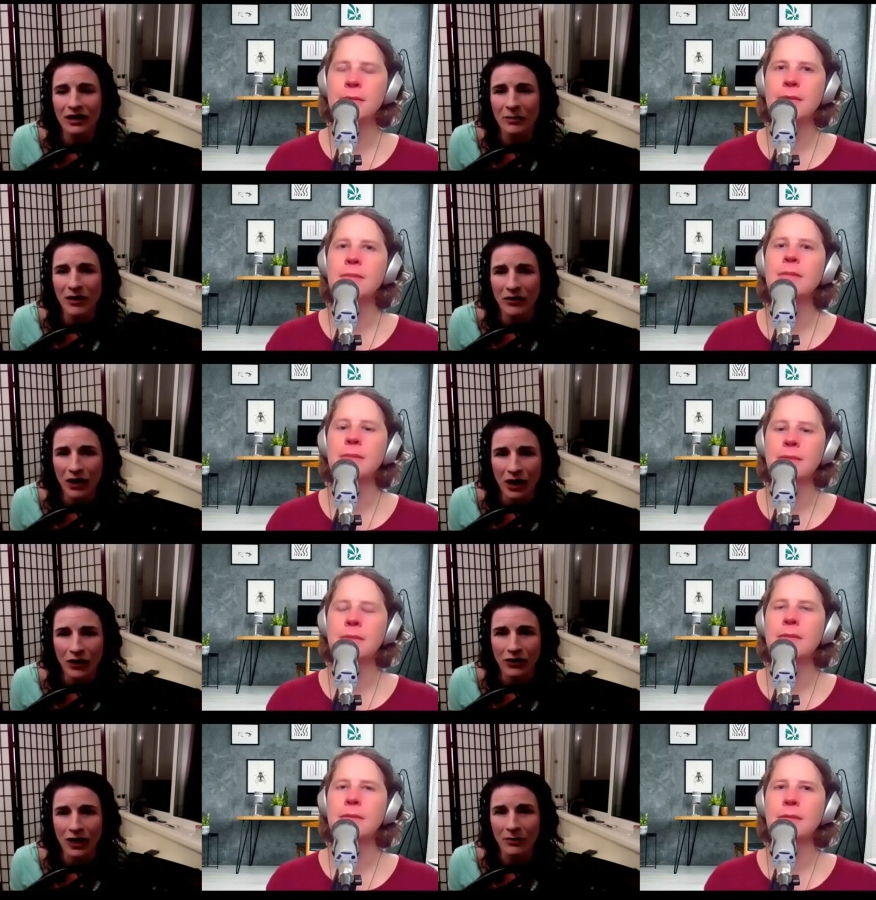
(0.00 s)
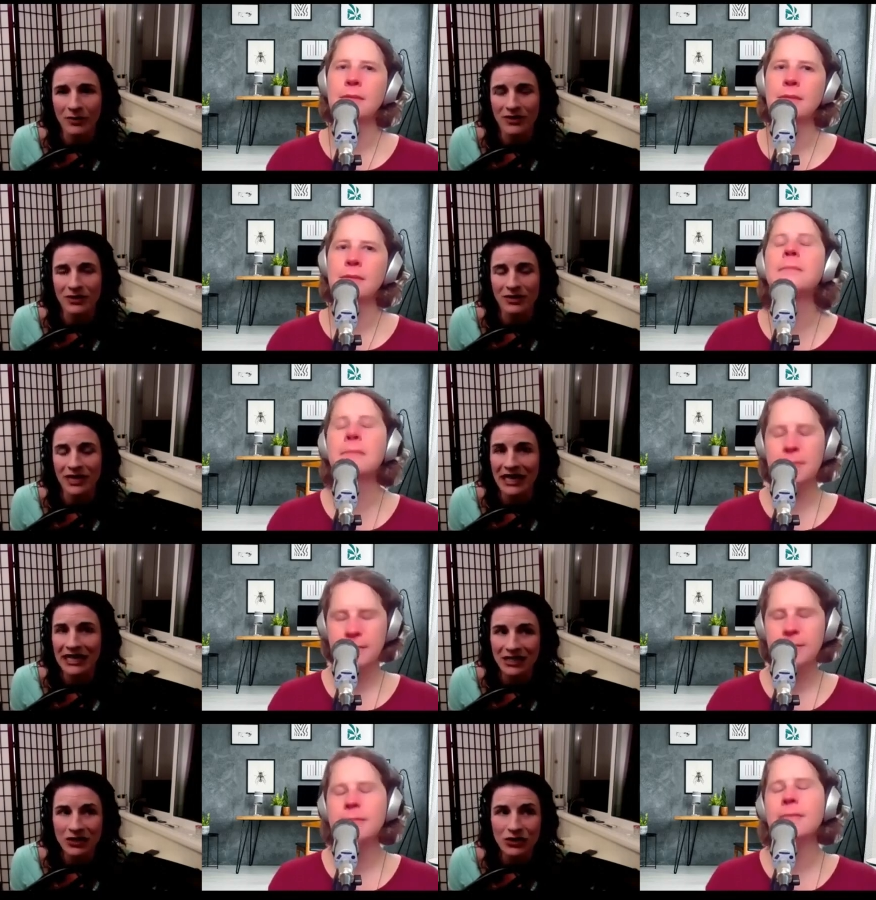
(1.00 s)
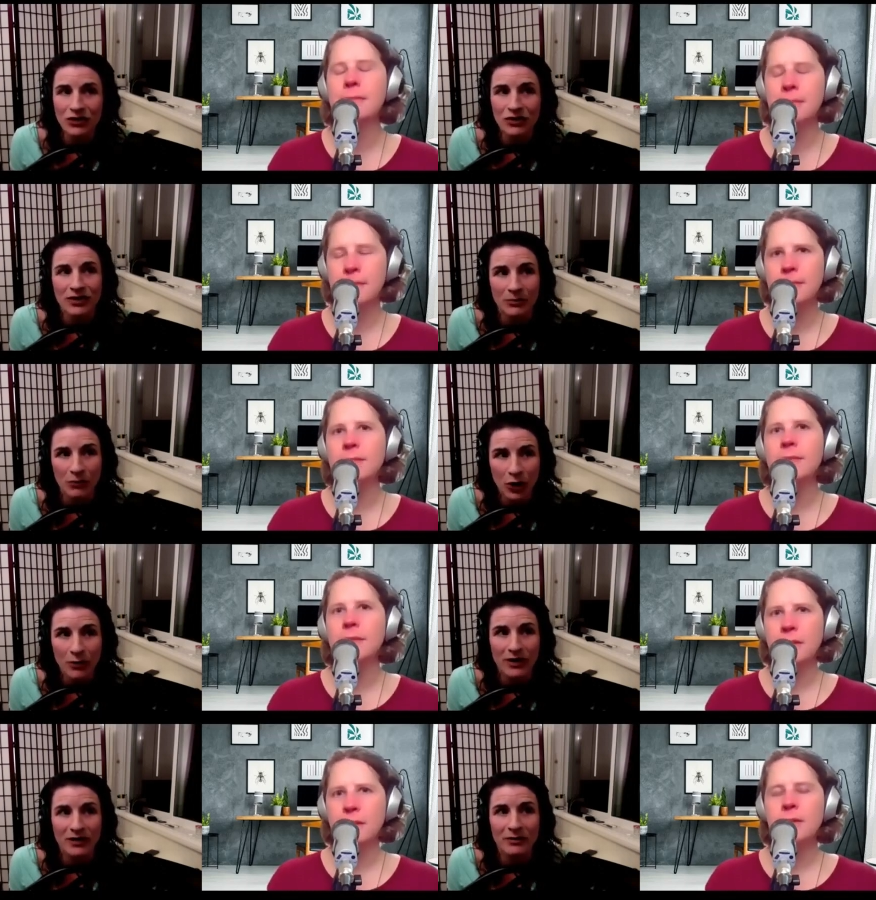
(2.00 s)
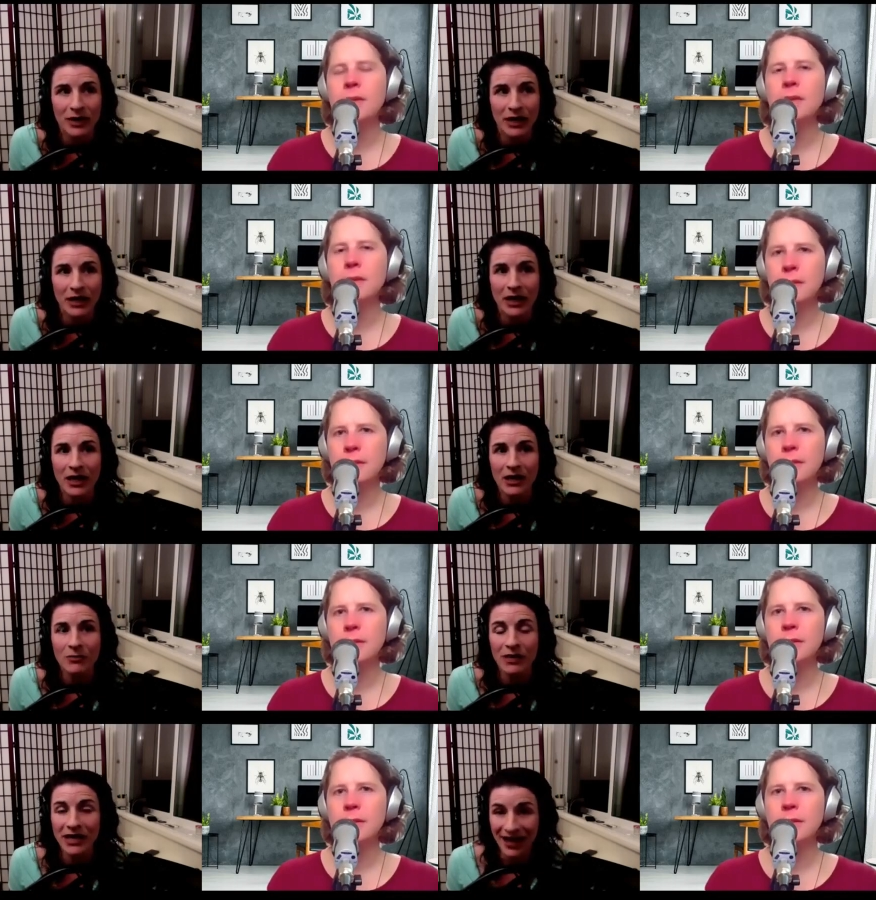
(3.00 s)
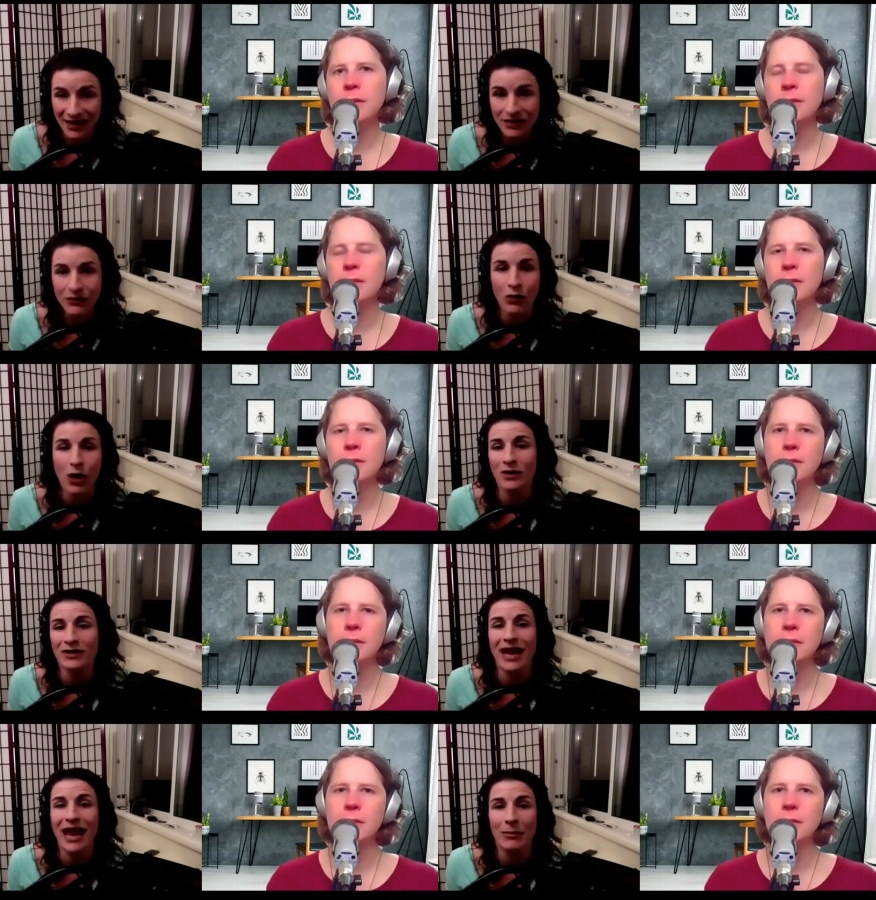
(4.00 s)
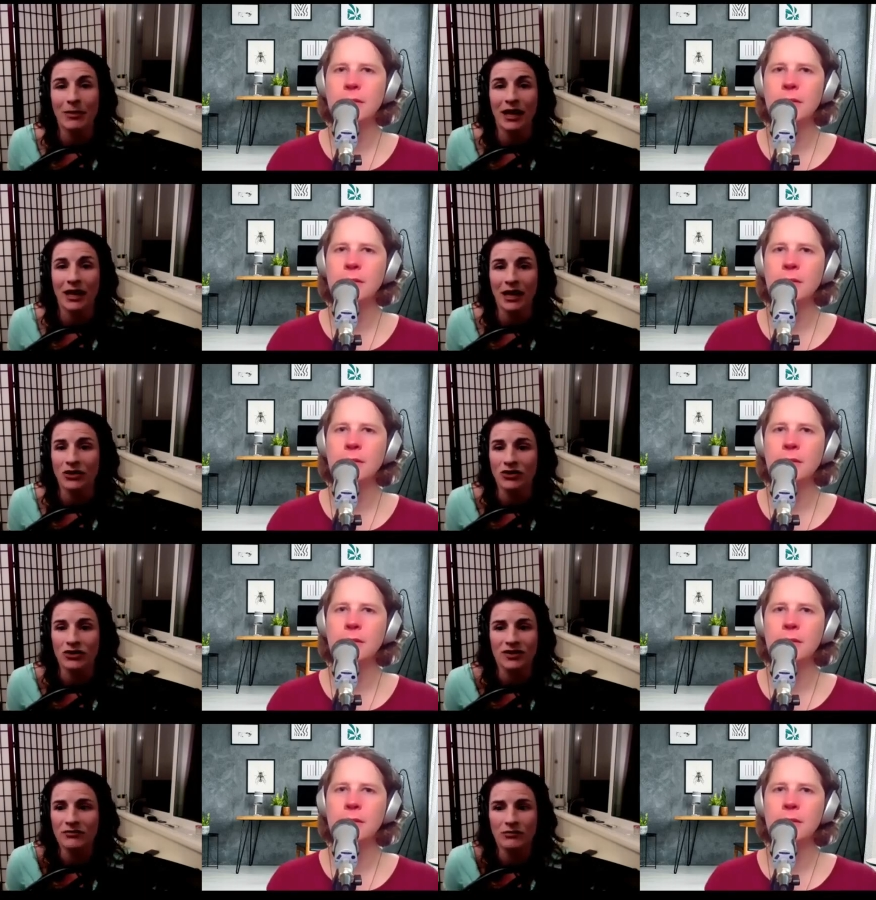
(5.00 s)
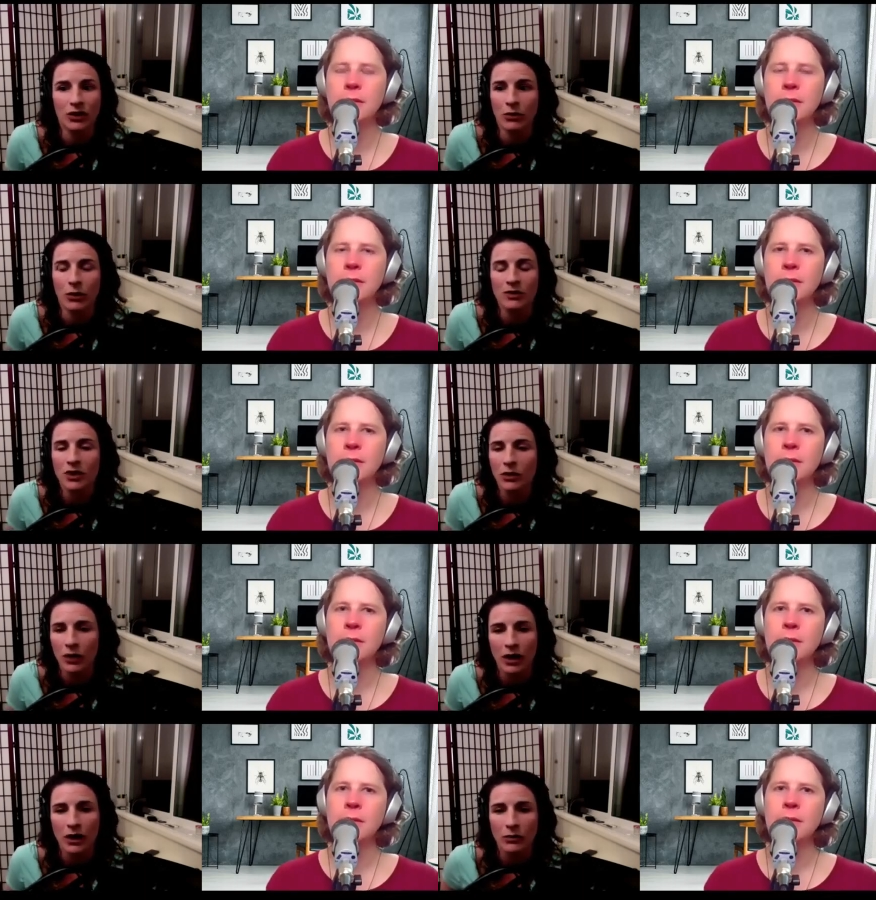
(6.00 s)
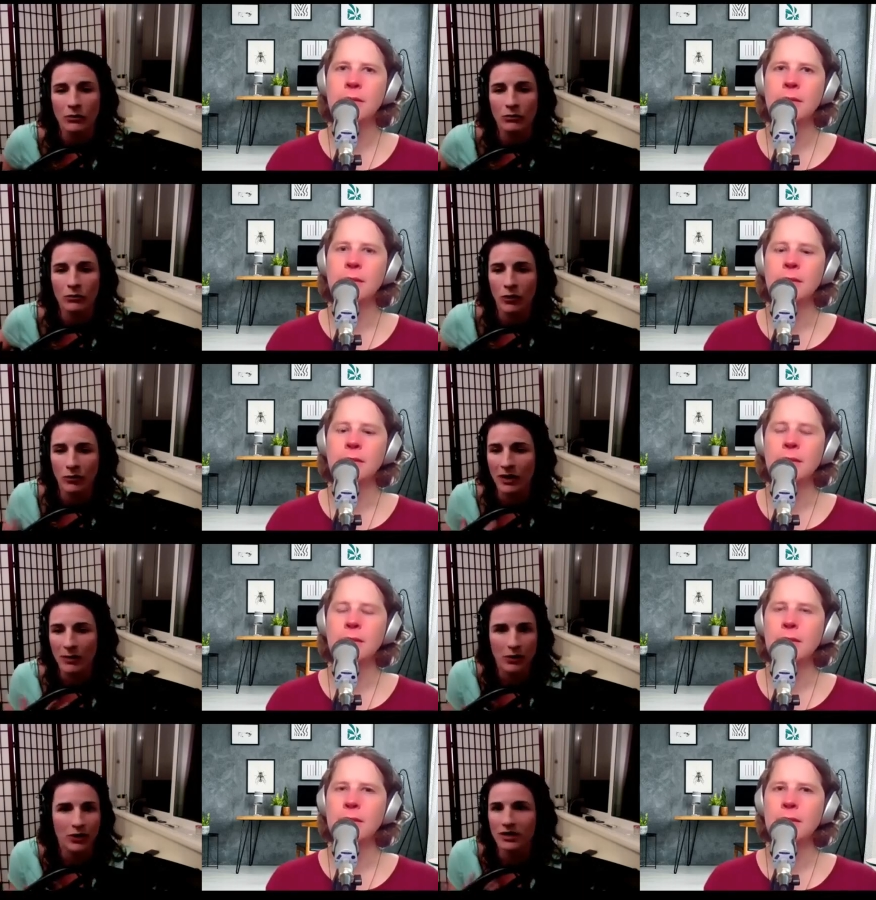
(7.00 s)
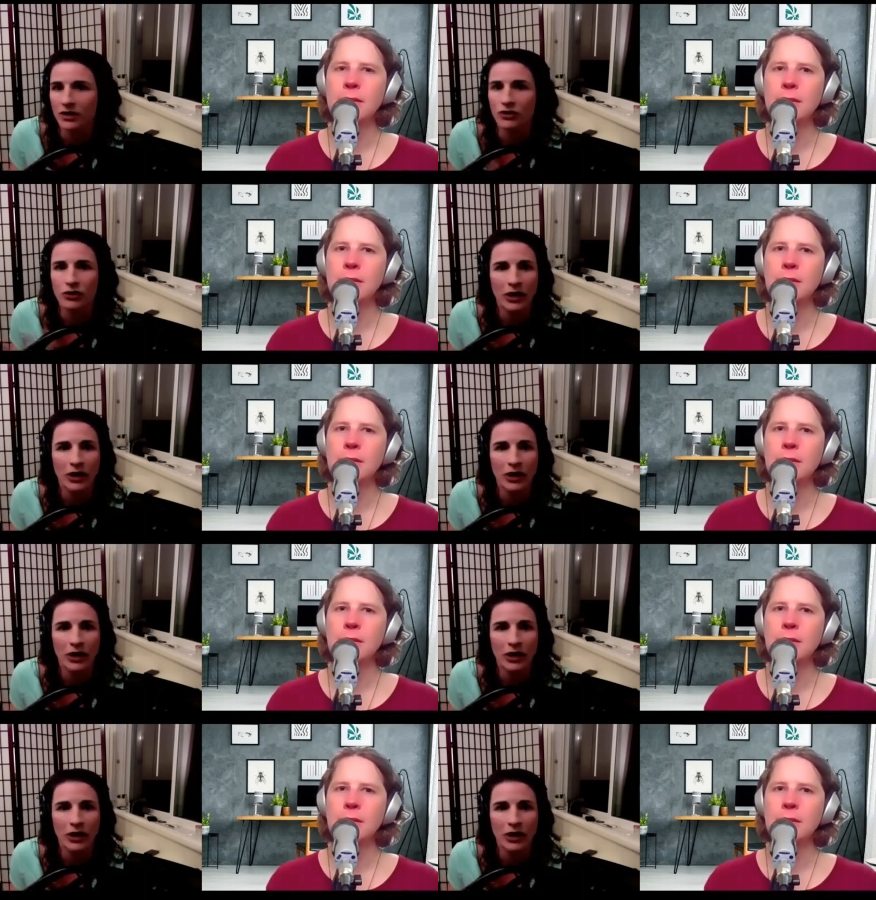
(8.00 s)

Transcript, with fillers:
Speaker 1: having 100 episodes, and I didn't do this on purpose, but because of what was happening and just you know what was going on with me personally trying to